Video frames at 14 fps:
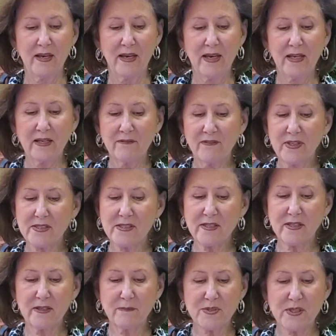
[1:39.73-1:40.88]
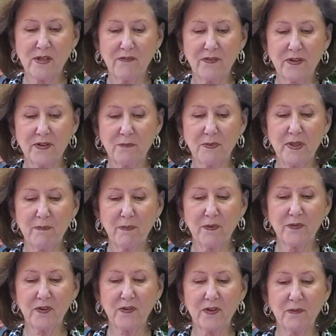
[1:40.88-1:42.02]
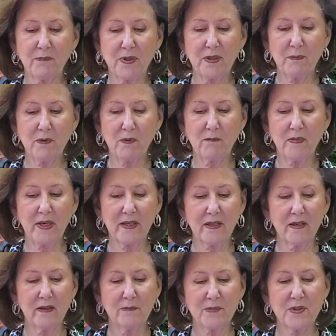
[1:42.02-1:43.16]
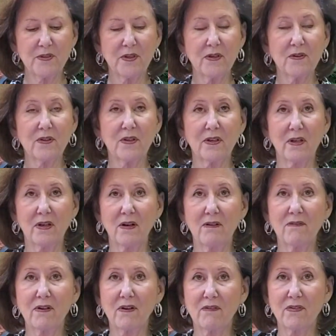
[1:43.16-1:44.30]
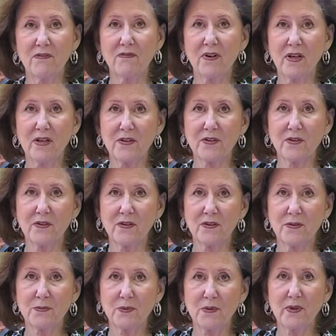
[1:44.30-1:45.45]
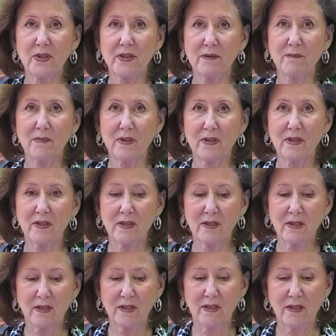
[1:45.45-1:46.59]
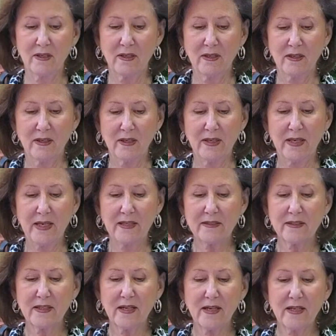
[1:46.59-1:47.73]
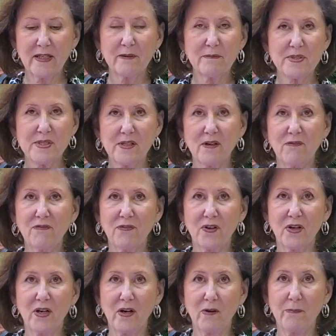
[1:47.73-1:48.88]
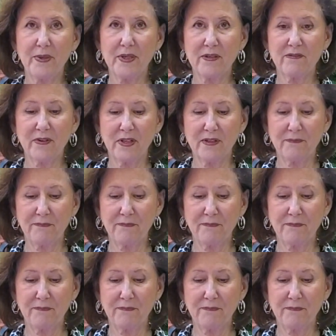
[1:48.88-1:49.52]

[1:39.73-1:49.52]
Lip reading: and invested himself into people so that people might come to know the love of the Father through him. He denied himself for our benefit.